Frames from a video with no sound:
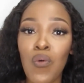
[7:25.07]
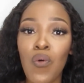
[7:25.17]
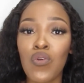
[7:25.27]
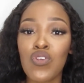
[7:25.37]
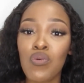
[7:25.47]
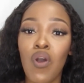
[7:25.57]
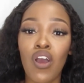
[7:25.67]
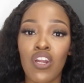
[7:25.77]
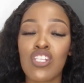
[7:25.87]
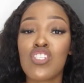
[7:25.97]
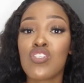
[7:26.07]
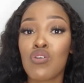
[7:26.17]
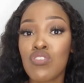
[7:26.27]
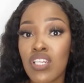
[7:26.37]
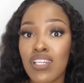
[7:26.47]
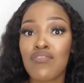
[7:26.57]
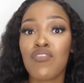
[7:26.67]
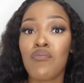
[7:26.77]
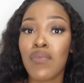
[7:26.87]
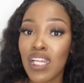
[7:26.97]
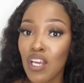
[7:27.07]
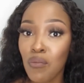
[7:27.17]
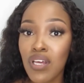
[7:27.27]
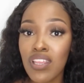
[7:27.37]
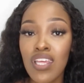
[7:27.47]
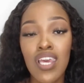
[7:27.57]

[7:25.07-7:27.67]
who you are not socially familiar with,